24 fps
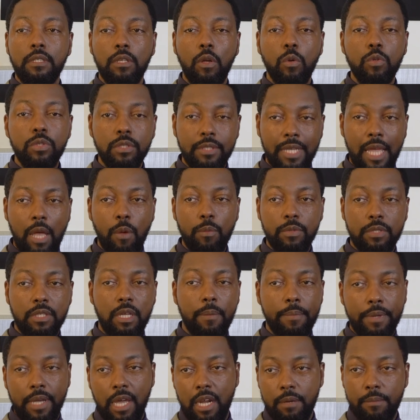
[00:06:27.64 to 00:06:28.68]
no sound was
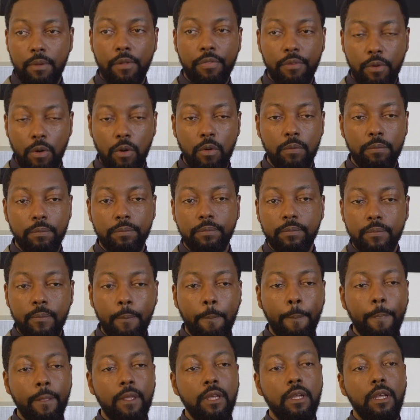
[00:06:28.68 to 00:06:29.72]
coming out of my throat.
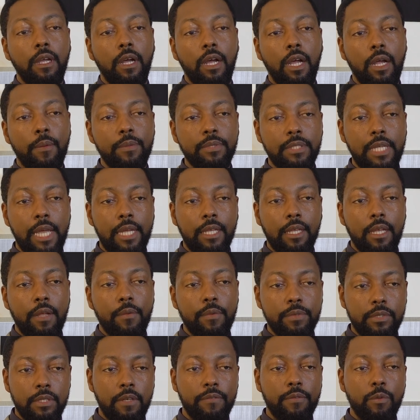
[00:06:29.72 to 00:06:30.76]
It was like
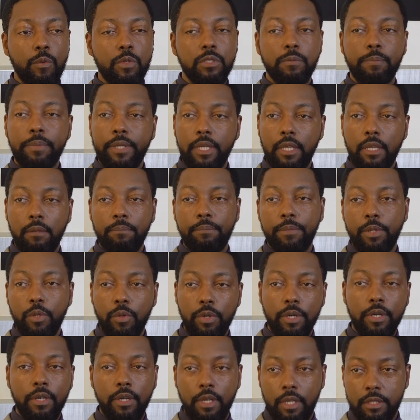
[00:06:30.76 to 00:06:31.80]
if it was being
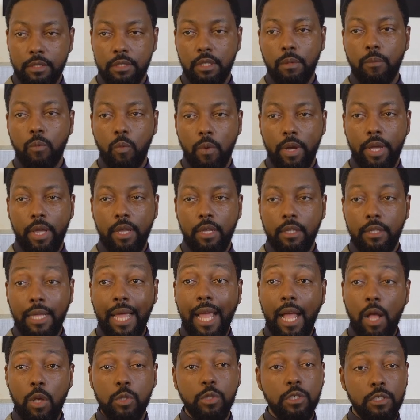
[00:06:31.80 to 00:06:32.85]
muted in some way. The
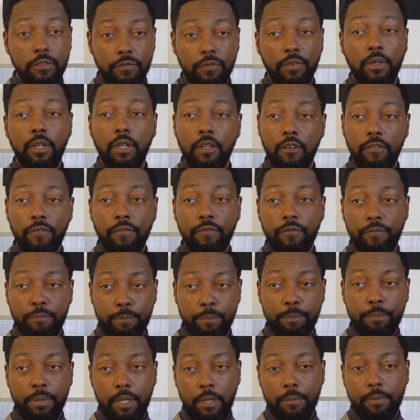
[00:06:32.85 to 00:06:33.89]
house was full of
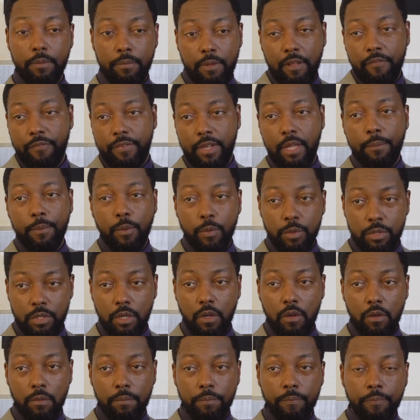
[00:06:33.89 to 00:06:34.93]
people. My family was
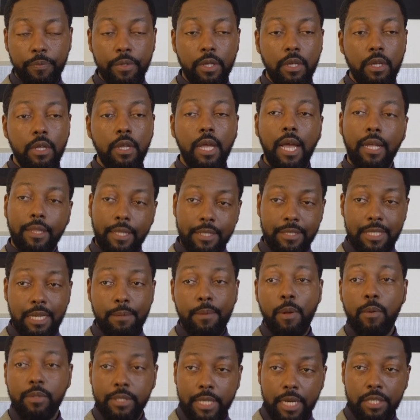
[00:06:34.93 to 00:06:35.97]
home. At that time,
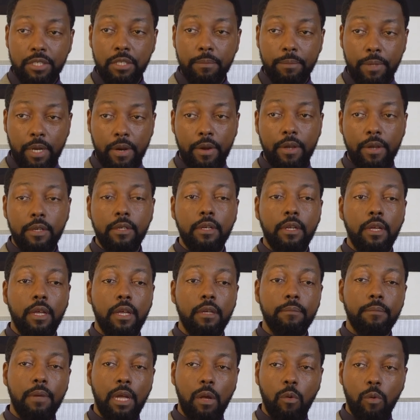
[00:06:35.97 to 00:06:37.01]
I was actually married,
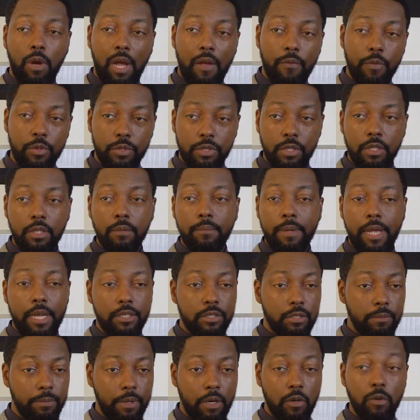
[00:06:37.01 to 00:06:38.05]
and my wife was in the
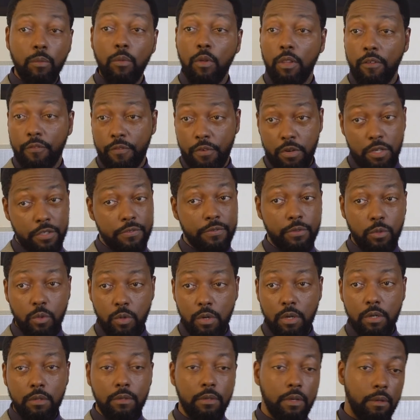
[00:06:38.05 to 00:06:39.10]
master bedroom on the first
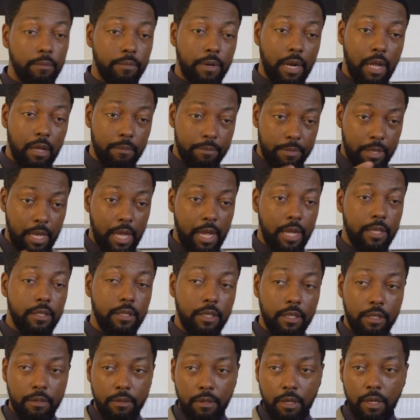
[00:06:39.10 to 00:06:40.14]
floor, around behind
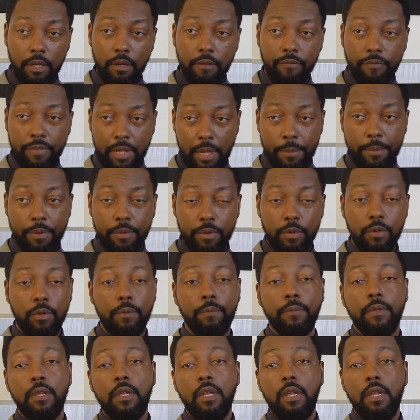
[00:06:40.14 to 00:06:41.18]
the family room.